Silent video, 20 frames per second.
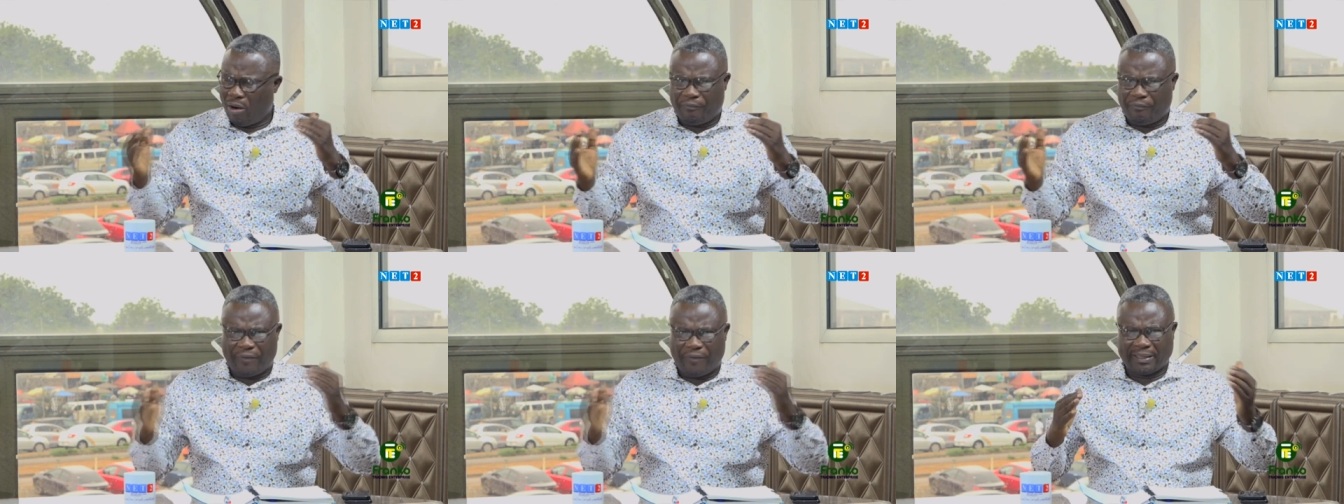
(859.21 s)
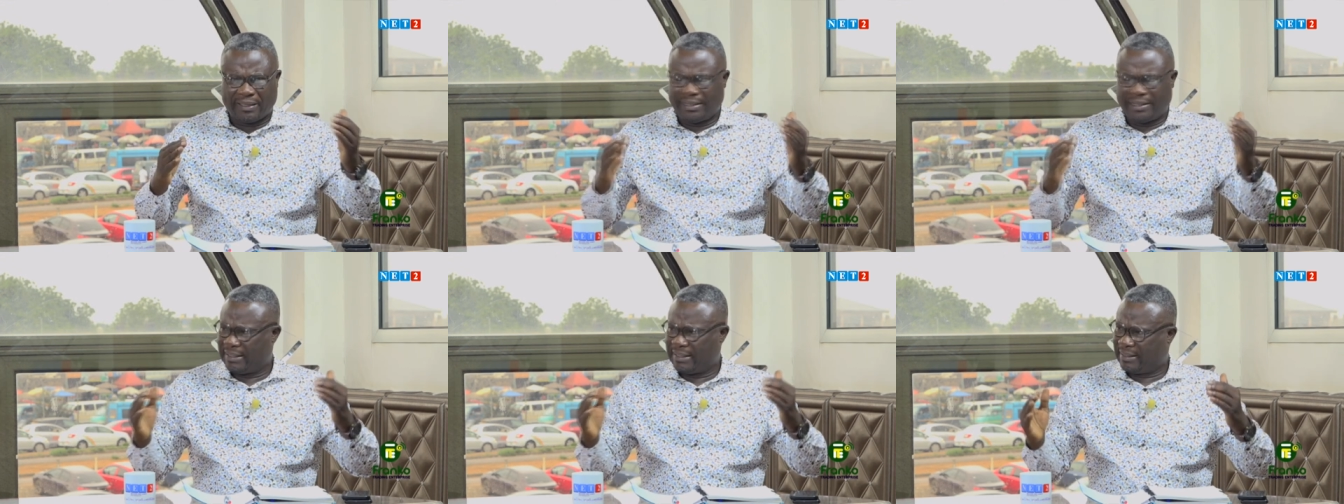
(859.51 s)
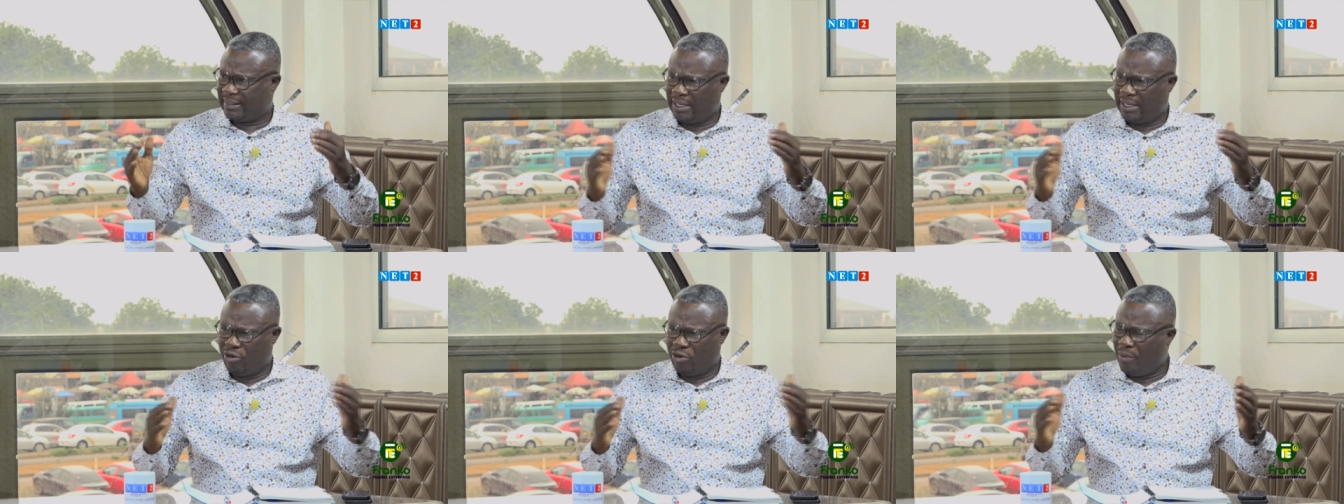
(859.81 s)

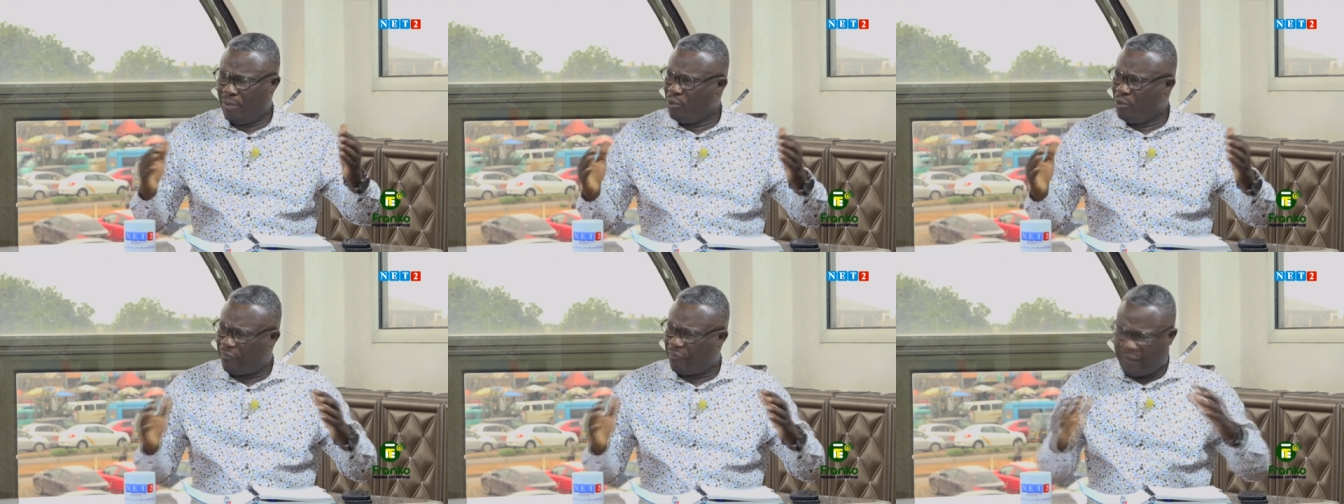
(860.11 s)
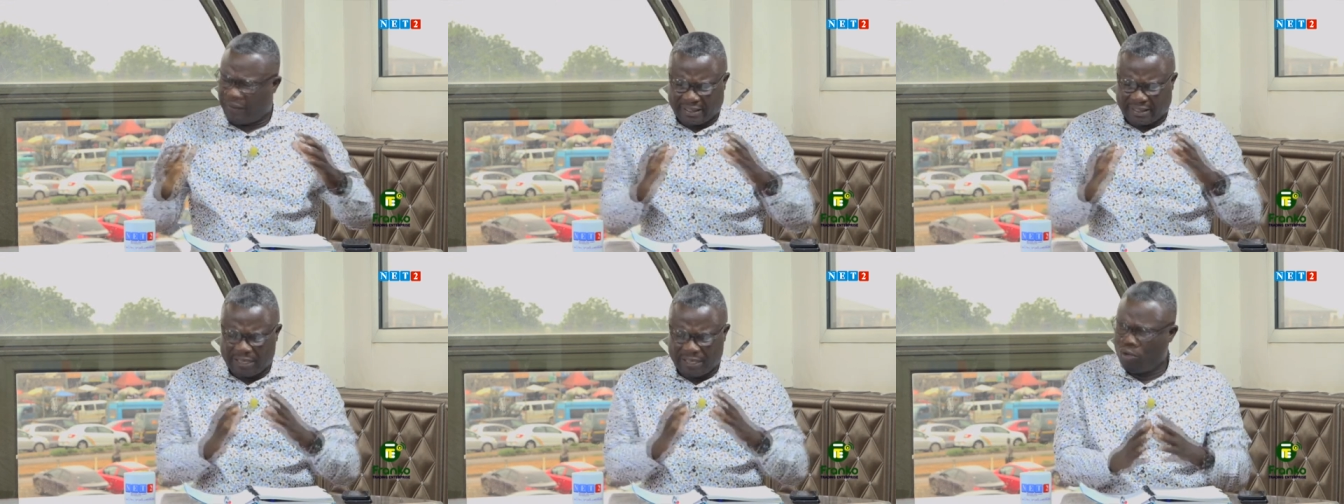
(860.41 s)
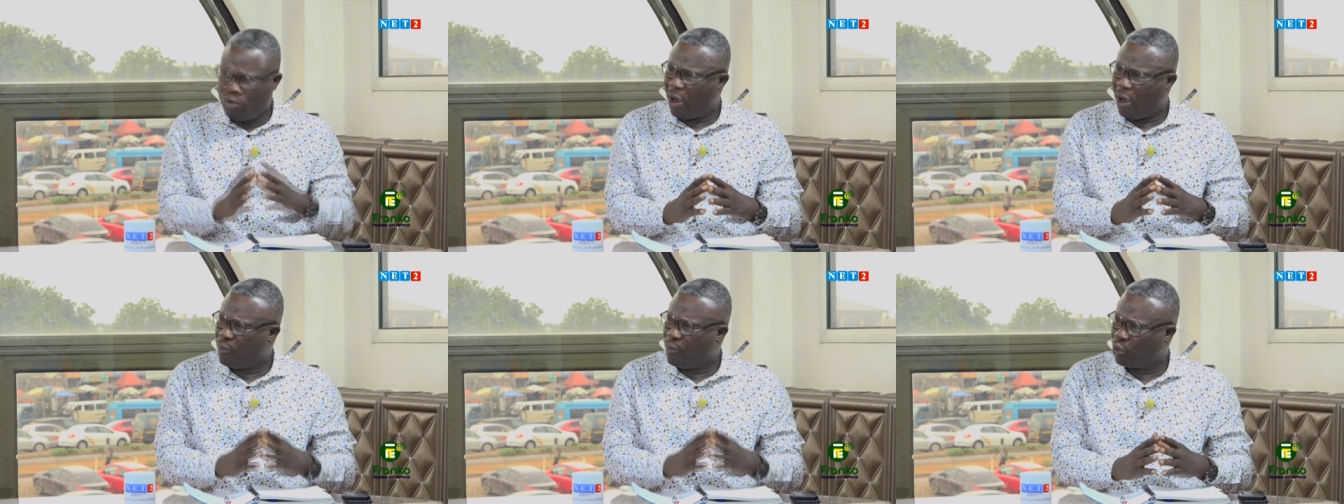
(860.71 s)
Factors, and no, we factors
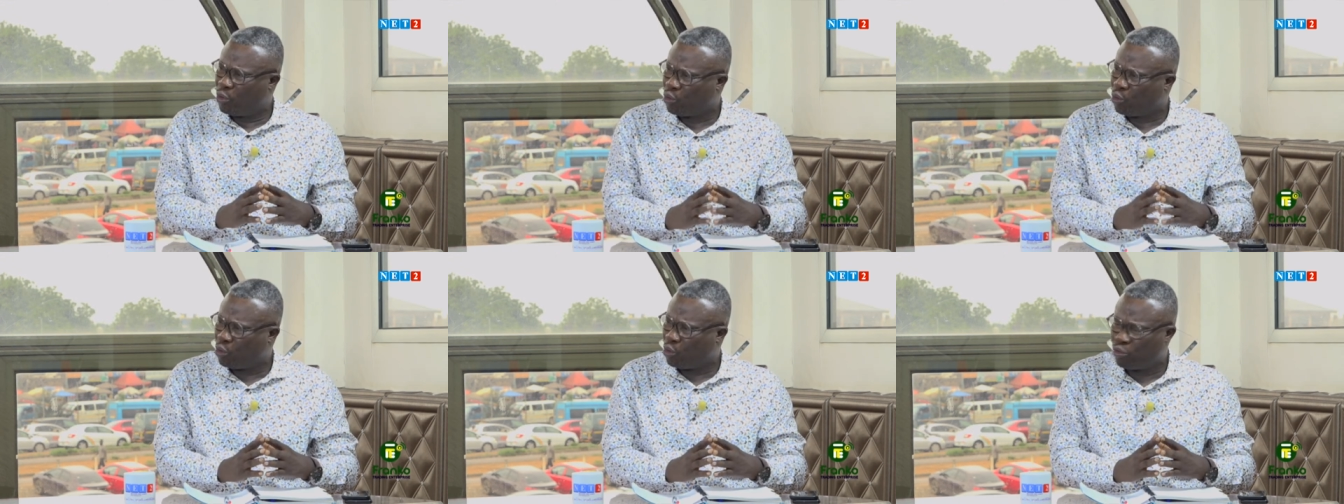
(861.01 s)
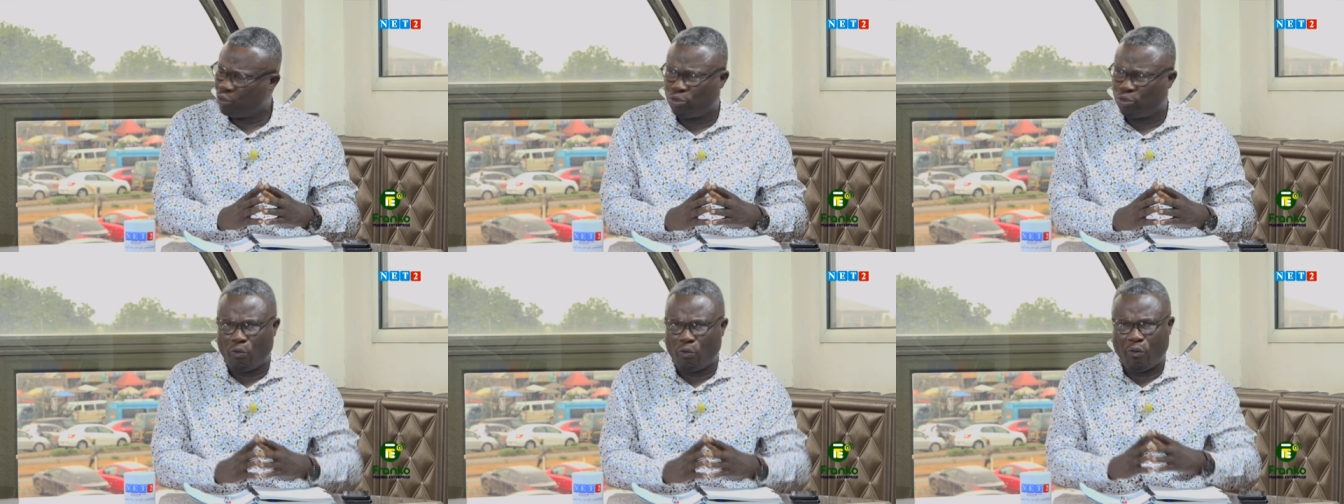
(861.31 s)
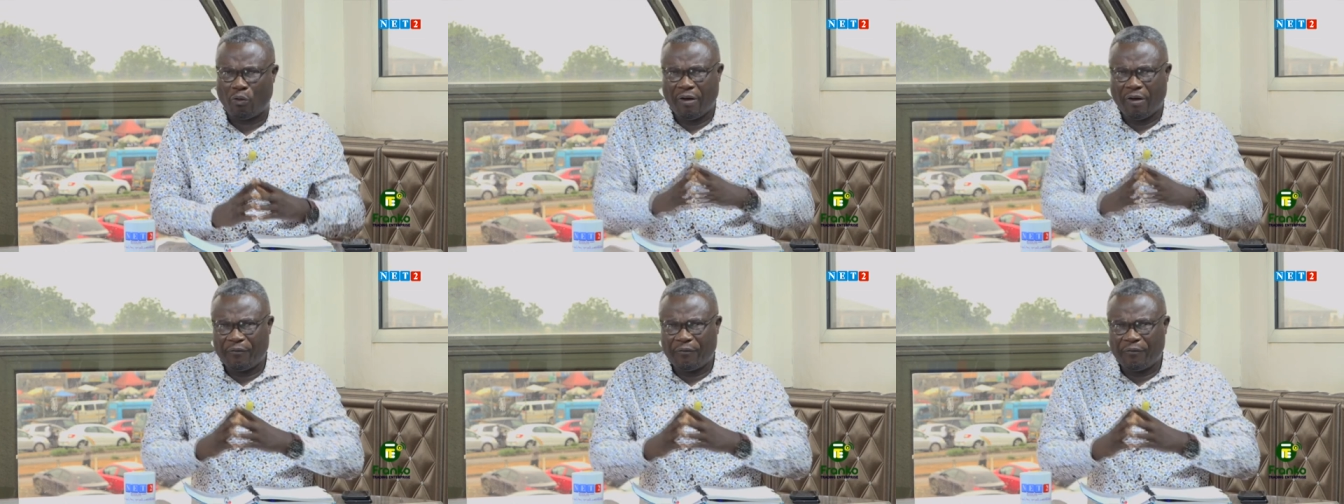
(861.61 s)
we have also control.